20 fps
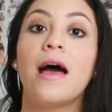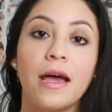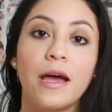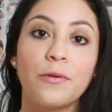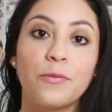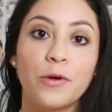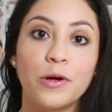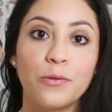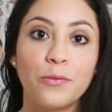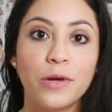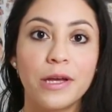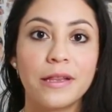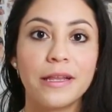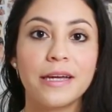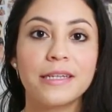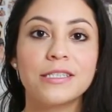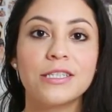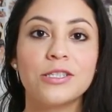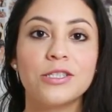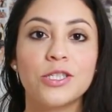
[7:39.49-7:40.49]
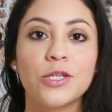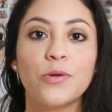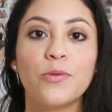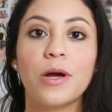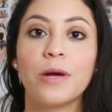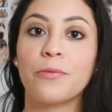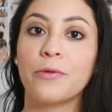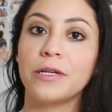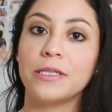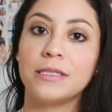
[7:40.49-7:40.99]
and what we like to do
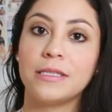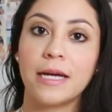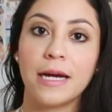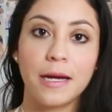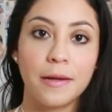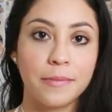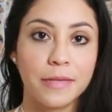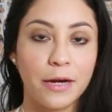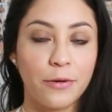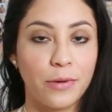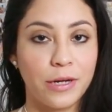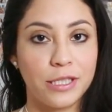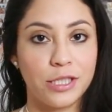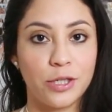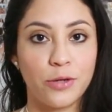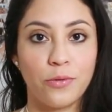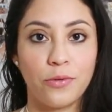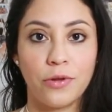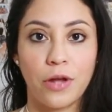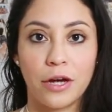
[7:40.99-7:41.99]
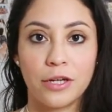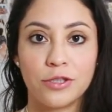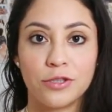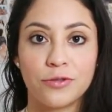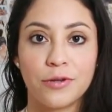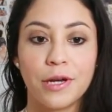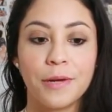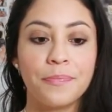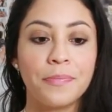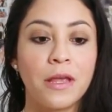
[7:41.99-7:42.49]
every time that we do
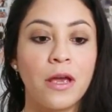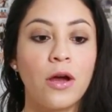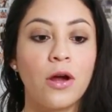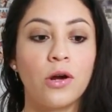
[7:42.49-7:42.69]
laundry